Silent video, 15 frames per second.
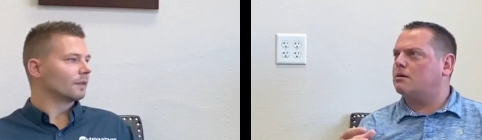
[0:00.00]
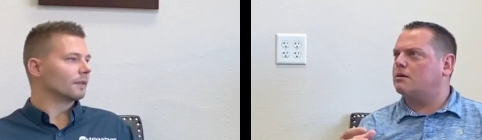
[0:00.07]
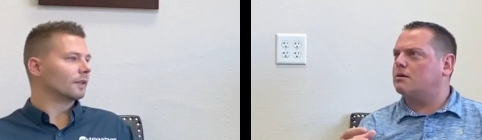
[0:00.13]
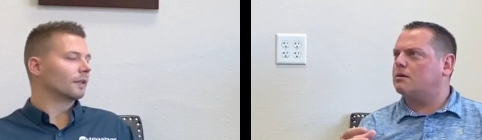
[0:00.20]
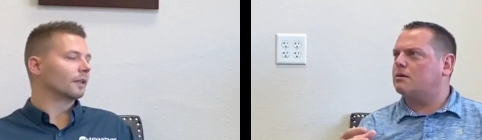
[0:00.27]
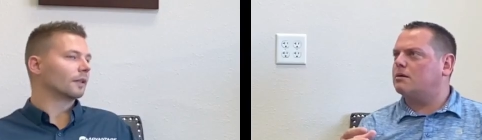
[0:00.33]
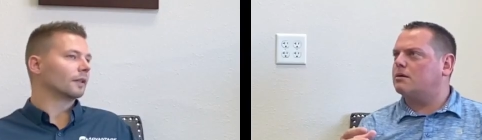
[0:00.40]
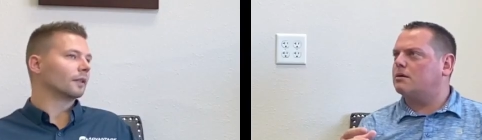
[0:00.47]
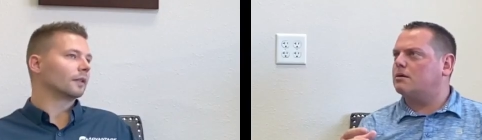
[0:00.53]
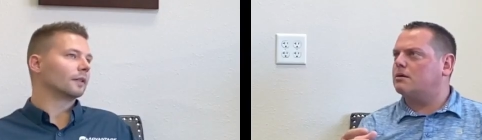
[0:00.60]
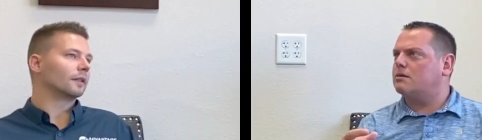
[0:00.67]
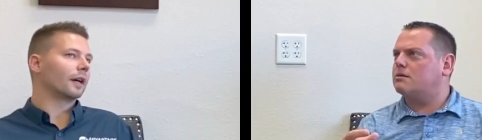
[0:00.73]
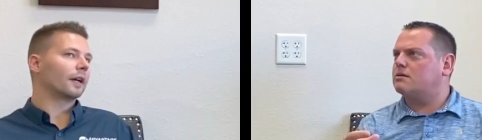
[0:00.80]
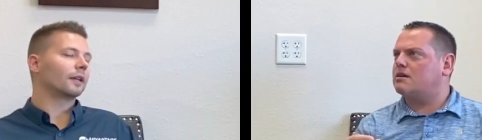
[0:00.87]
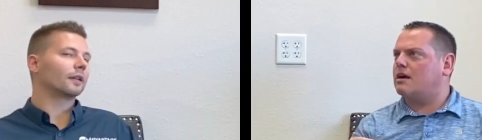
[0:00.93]
Speaker 1: The
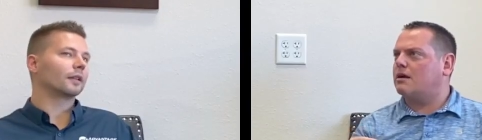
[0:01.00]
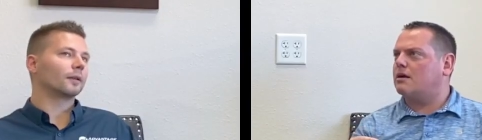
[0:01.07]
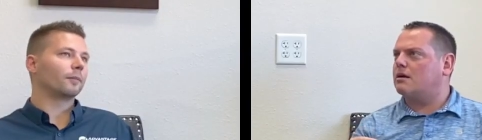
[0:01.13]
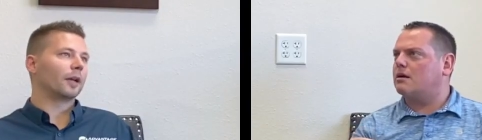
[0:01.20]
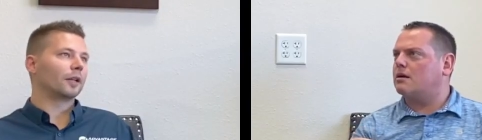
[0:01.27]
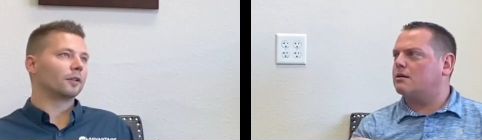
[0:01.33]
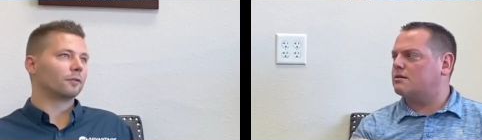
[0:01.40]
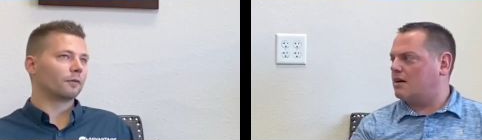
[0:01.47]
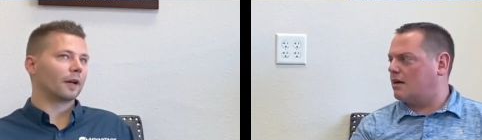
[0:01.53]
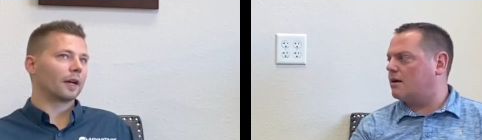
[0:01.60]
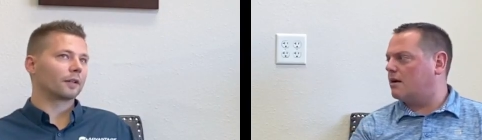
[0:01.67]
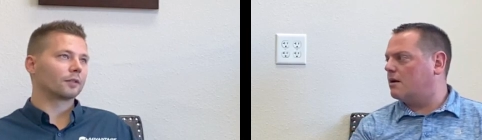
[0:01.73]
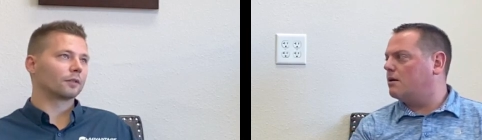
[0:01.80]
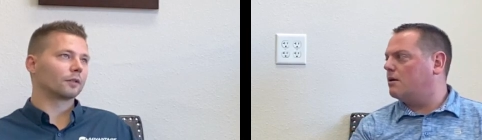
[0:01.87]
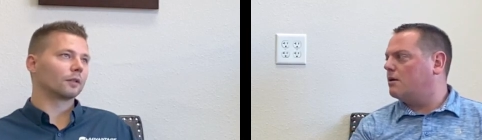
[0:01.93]
Daikin the
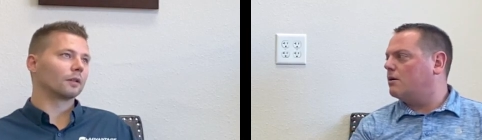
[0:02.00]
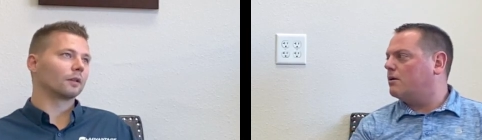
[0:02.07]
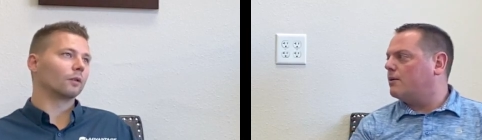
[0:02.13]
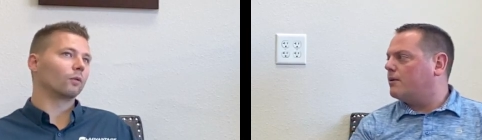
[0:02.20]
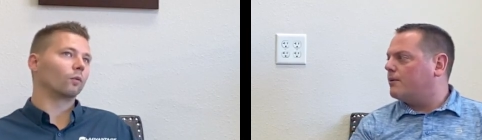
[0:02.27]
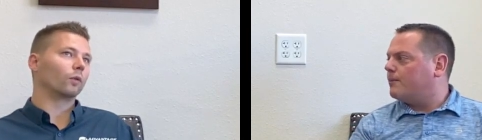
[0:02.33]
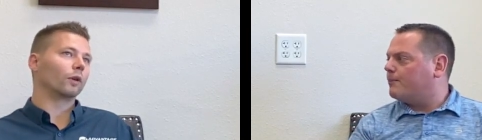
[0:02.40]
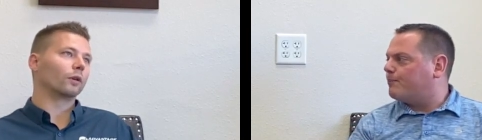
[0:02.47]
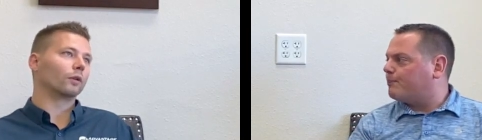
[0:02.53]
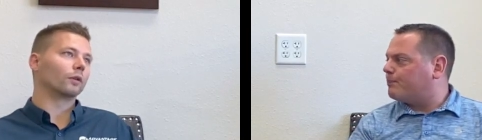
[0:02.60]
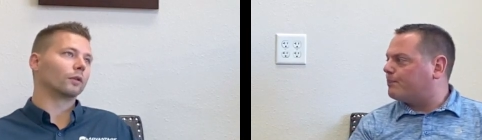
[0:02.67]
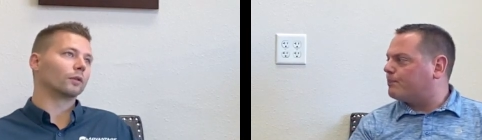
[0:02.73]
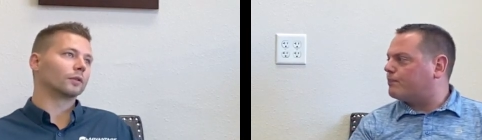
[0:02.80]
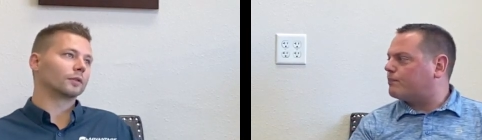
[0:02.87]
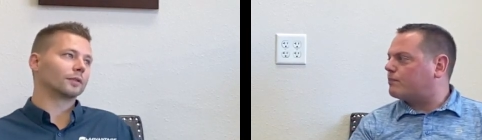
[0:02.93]
manufacturer Daikin.
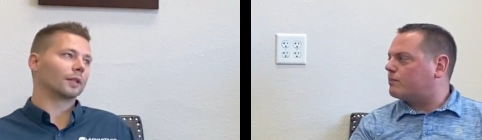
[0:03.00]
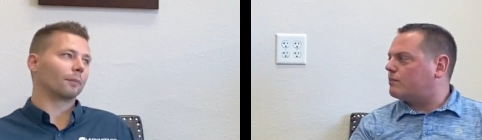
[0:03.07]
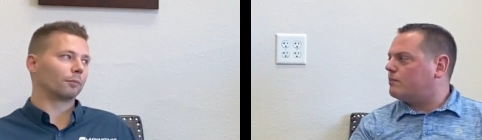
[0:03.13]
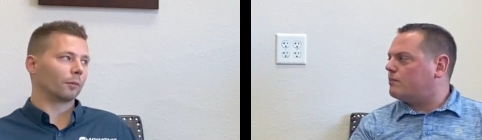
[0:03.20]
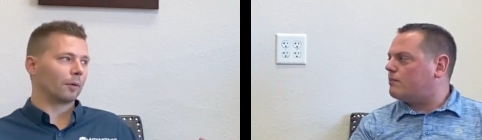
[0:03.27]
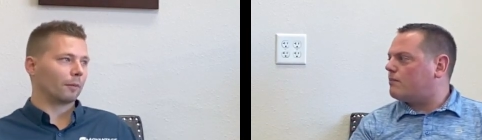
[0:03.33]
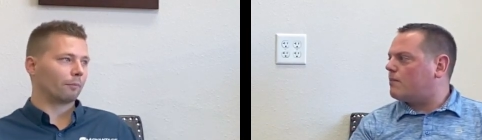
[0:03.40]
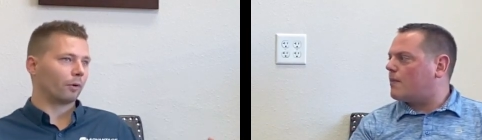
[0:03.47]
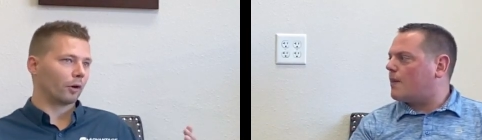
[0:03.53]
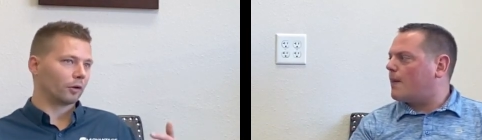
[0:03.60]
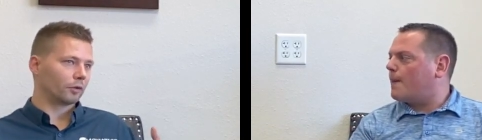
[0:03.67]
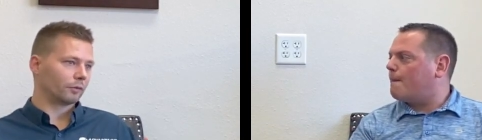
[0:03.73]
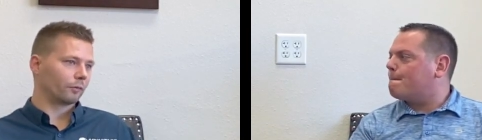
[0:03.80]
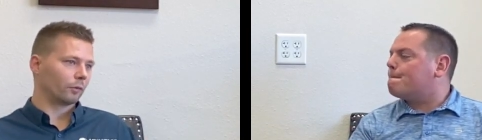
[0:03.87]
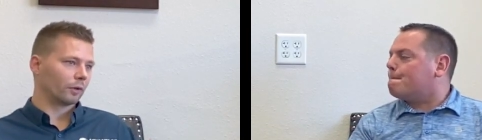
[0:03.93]
will supplement
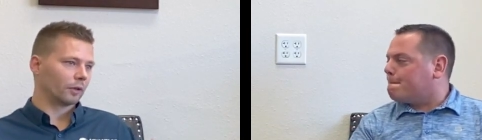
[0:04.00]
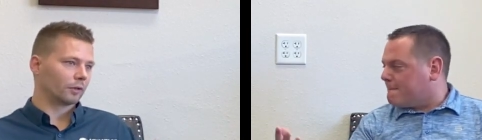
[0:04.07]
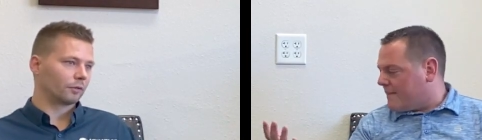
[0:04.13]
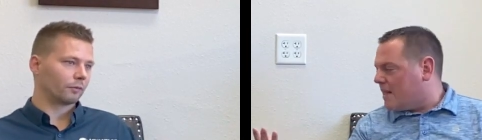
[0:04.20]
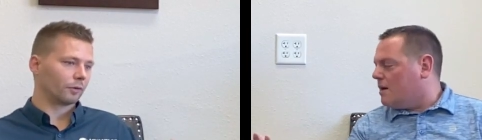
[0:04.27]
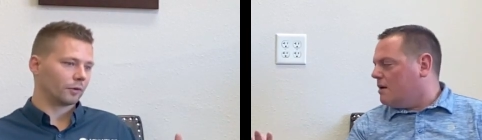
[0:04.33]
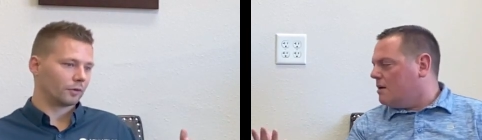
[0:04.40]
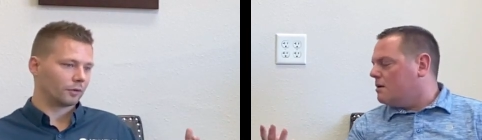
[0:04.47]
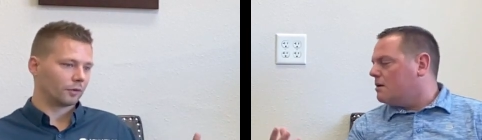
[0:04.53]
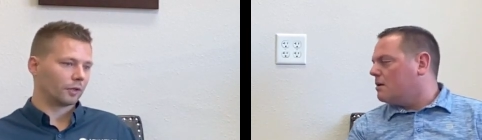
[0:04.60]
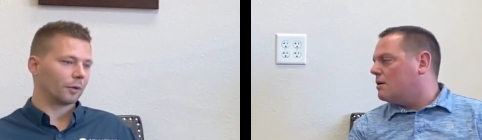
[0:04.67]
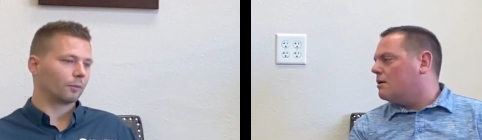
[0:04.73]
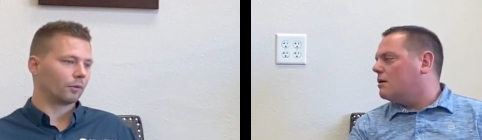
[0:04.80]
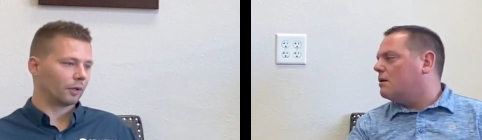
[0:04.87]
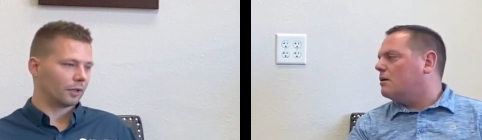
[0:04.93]
parts for us for a certain
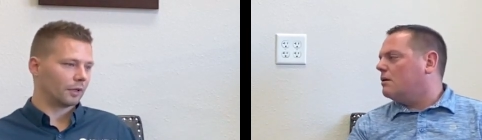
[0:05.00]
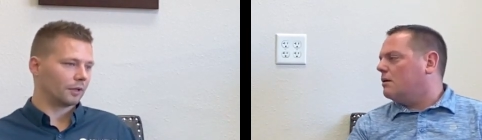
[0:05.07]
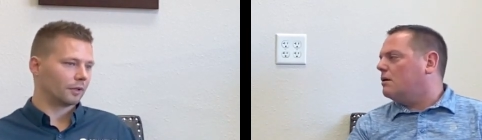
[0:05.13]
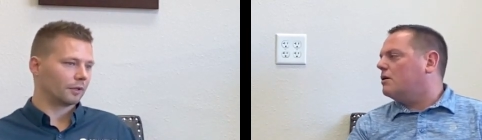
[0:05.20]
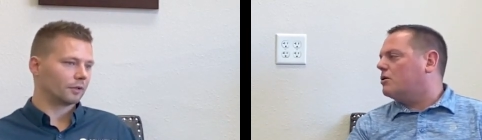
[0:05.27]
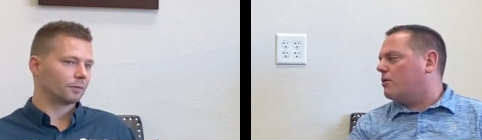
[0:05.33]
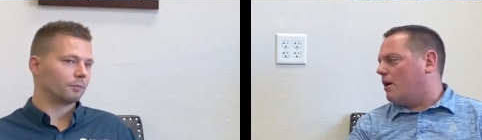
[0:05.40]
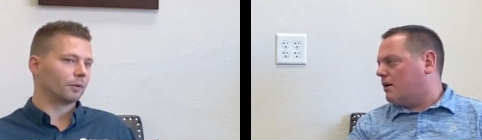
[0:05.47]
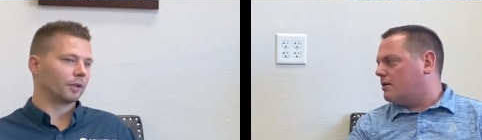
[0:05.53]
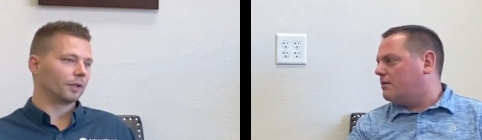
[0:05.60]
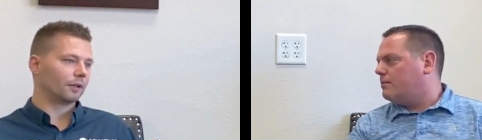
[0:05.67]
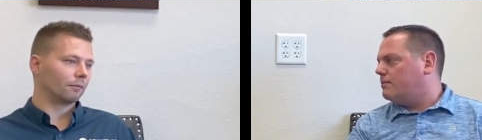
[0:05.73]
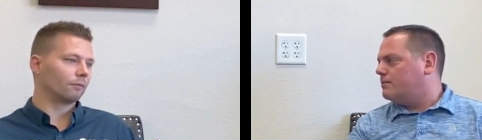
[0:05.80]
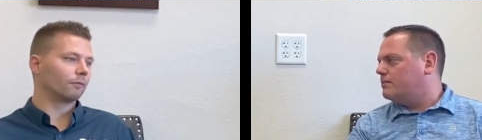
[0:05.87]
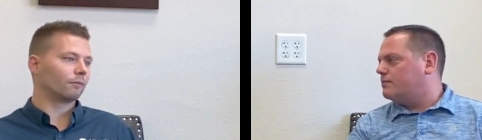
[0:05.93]
number of years, Correct.
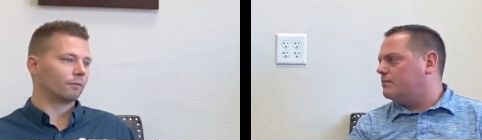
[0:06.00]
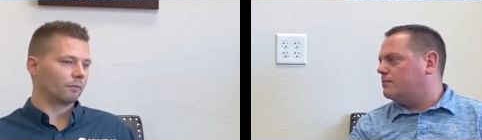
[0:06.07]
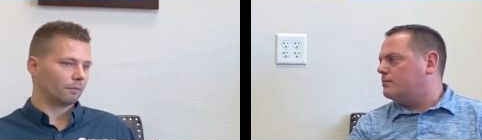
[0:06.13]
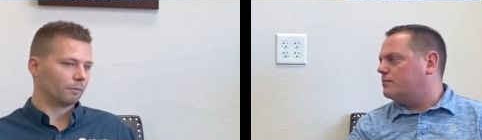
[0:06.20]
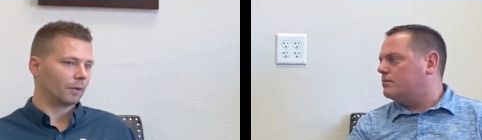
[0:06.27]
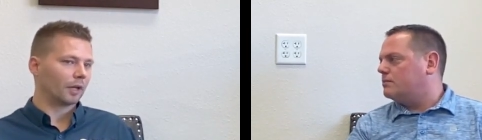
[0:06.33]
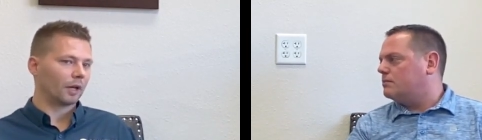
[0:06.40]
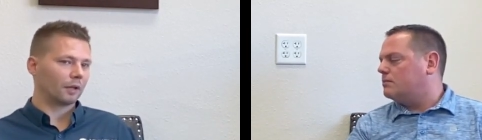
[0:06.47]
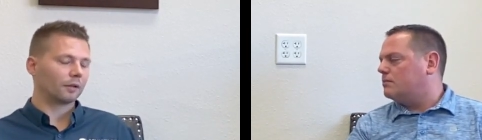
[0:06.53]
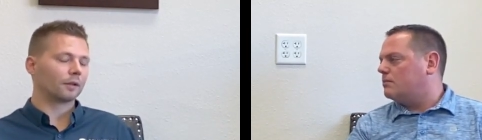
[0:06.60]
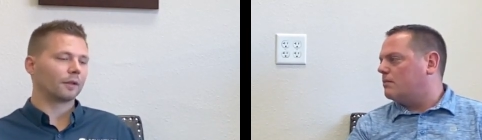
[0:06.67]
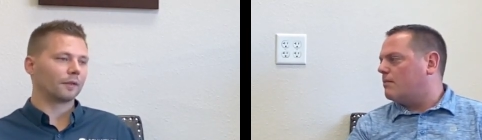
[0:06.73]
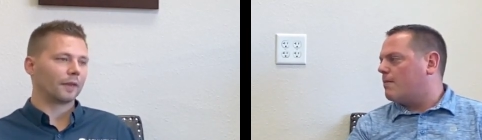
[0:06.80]
but but other than